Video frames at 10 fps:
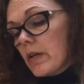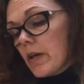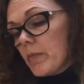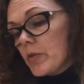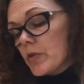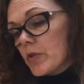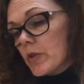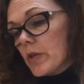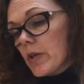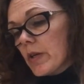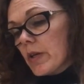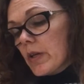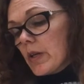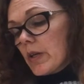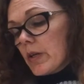I'm just gonna
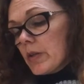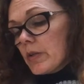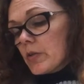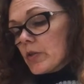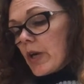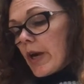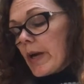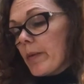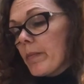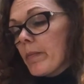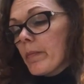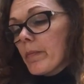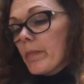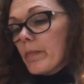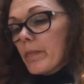chime,
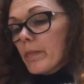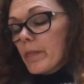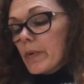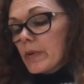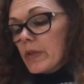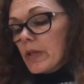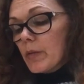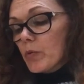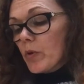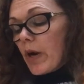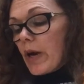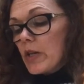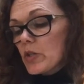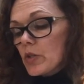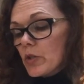but keep your
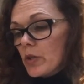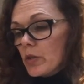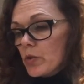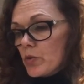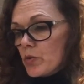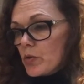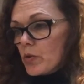eyes closed.